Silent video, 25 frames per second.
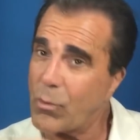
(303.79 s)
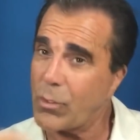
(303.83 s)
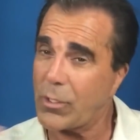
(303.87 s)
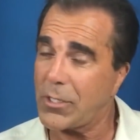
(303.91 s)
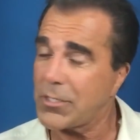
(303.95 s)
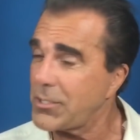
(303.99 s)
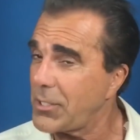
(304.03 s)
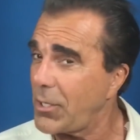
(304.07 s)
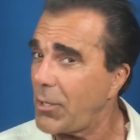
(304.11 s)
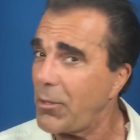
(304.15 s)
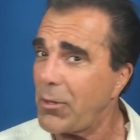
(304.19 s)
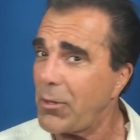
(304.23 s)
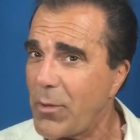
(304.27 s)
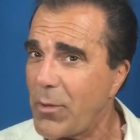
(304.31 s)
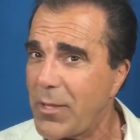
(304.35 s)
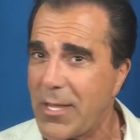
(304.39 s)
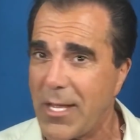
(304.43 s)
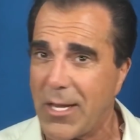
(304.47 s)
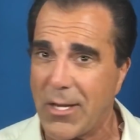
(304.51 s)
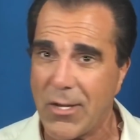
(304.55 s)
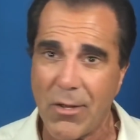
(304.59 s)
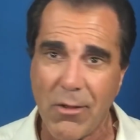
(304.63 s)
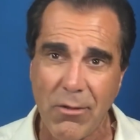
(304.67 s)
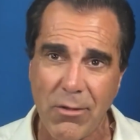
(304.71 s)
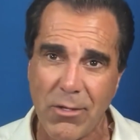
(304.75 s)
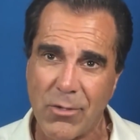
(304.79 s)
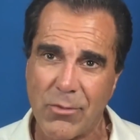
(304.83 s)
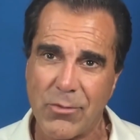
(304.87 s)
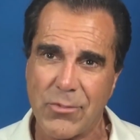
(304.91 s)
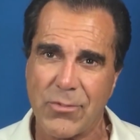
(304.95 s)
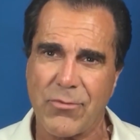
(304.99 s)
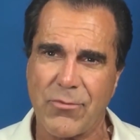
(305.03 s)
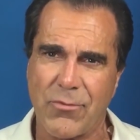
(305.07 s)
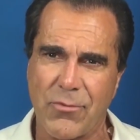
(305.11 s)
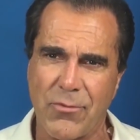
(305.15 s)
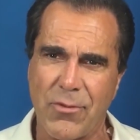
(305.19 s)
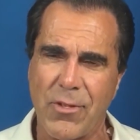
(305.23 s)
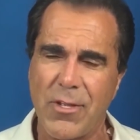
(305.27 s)
Because way they know you
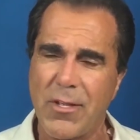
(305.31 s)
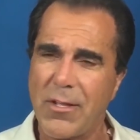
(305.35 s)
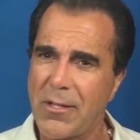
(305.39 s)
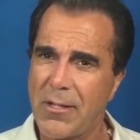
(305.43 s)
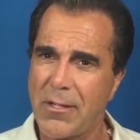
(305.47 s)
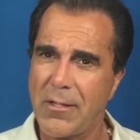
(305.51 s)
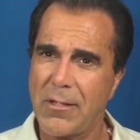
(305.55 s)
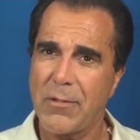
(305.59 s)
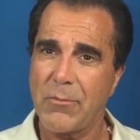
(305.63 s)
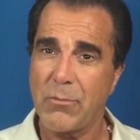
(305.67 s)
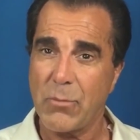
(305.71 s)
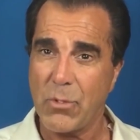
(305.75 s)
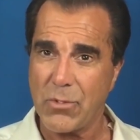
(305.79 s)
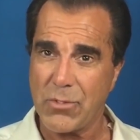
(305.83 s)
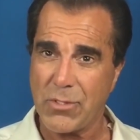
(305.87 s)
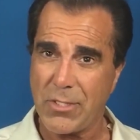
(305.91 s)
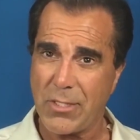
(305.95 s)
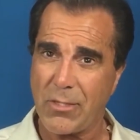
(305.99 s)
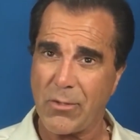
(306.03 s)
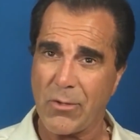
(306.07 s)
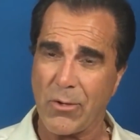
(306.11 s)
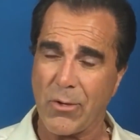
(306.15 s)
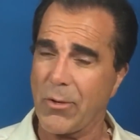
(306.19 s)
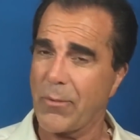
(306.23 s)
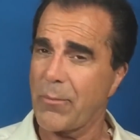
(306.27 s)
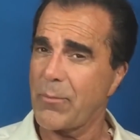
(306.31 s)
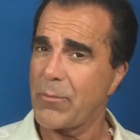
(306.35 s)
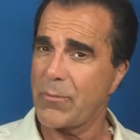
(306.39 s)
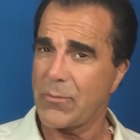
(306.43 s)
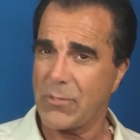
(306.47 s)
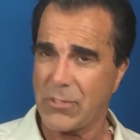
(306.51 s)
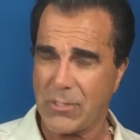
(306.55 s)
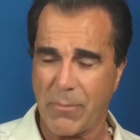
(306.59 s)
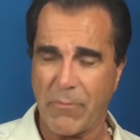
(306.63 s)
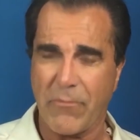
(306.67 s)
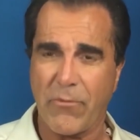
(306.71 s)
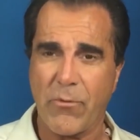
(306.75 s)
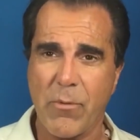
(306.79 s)
is through music or
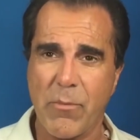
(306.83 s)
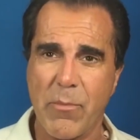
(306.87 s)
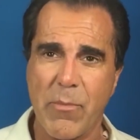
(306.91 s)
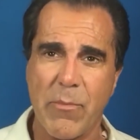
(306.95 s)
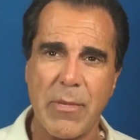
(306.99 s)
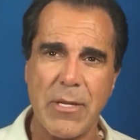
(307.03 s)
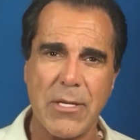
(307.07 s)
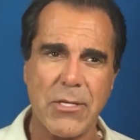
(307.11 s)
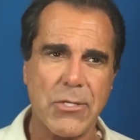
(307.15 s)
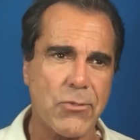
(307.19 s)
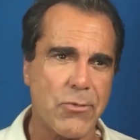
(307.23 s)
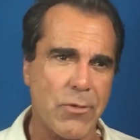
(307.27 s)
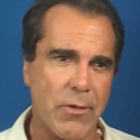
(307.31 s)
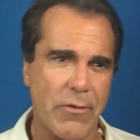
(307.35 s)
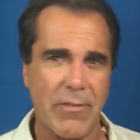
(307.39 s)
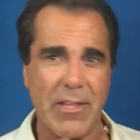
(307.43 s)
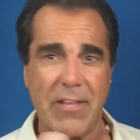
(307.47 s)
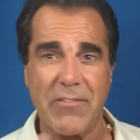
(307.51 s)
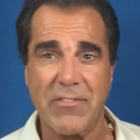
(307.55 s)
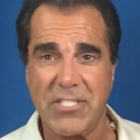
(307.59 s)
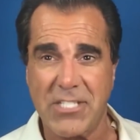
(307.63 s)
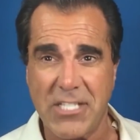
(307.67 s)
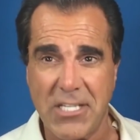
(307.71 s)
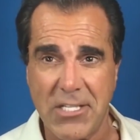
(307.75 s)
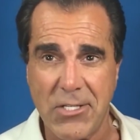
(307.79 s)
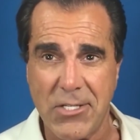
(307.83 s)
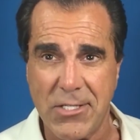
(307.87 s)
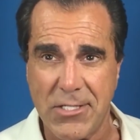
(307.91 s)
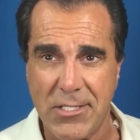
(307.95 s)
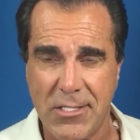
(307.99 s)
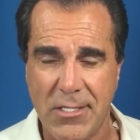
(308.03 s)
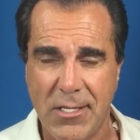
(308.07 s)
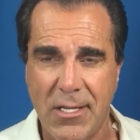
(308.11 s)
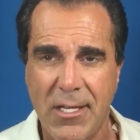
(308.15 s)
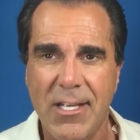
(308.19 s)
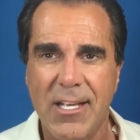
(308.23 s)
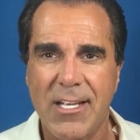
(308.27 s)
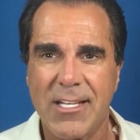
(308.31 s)
some form of ministry, if they've seen you
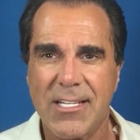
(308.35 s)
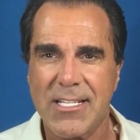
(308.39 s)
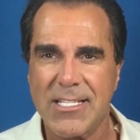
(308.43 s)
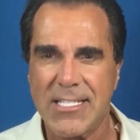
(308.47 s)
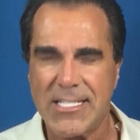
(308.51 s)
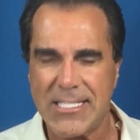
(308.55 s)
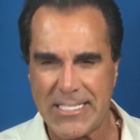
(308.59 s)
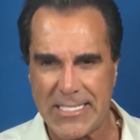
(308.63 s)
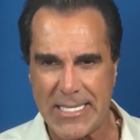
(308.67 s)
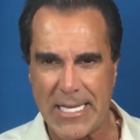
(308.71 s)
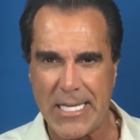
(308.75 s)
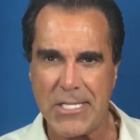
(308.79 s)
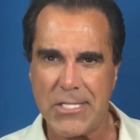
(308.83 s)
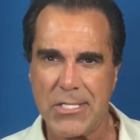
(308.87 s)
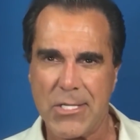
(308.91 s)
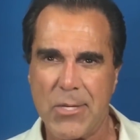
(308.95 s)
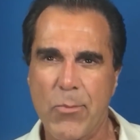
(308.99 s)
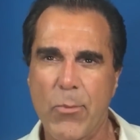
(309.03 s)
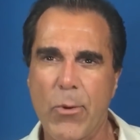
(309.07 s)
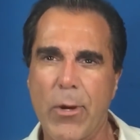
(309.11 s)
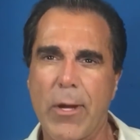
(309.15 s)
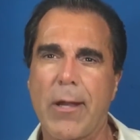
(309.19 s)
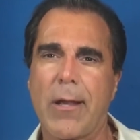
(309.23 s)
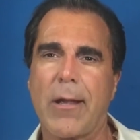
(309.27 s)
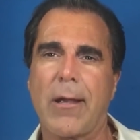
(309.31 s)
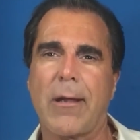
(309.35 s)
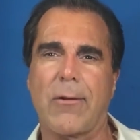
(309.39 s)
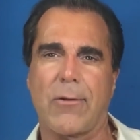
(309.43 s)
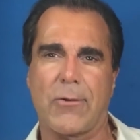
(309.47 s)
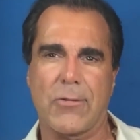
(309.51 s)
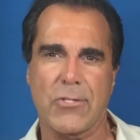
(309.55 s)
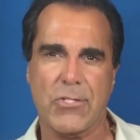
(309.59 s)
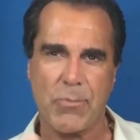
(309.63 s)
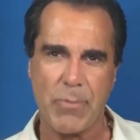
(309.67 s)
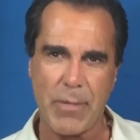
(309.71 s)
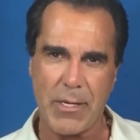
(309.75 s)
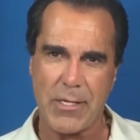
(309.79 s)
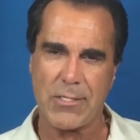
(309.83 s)
sing somewhere
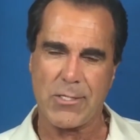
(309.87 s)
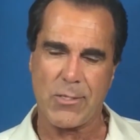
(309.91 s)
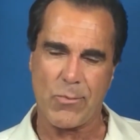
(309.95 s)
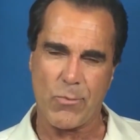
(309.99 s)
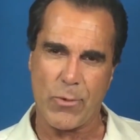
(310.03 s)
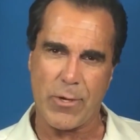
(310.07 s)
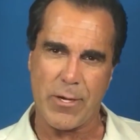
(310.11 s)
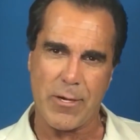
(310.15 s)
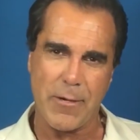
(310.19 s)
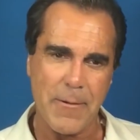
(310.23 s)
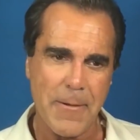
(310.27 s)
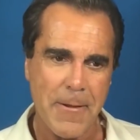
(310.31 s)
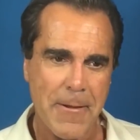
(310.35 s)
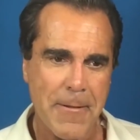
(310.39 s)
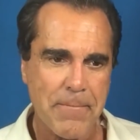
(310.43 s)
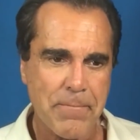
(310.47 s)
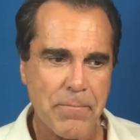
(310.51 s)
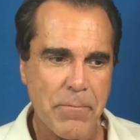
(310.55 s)
or speak somewhere.